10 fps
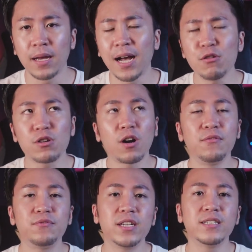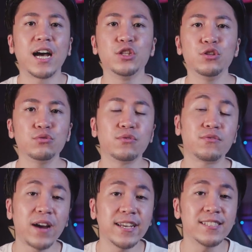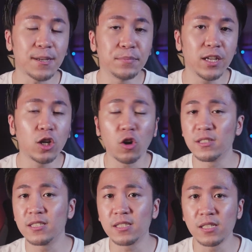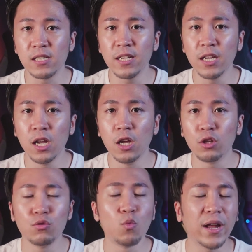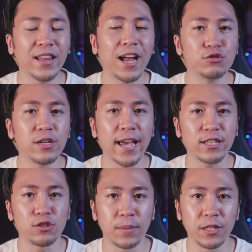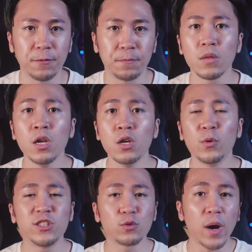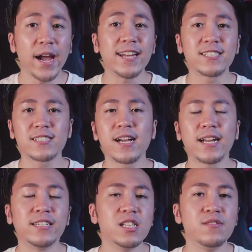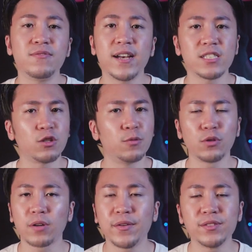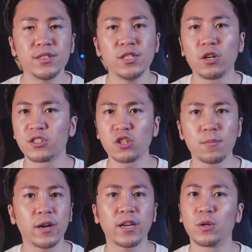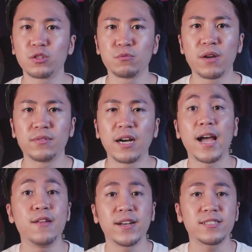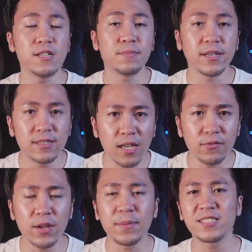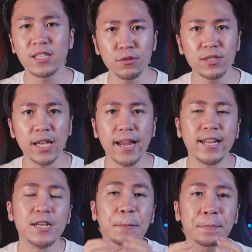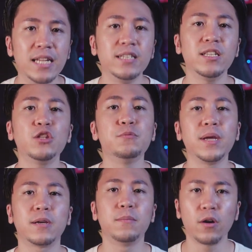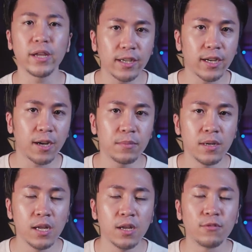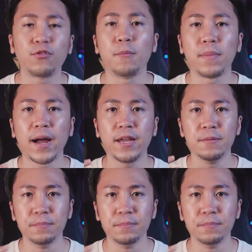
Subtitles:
How confident are you to find something consistently to 100x your money? Which is why at the start, I didn't invest in cryptocurrency or the stock market whatsoever. I invested in myself and my skill set and the ability to make more income from my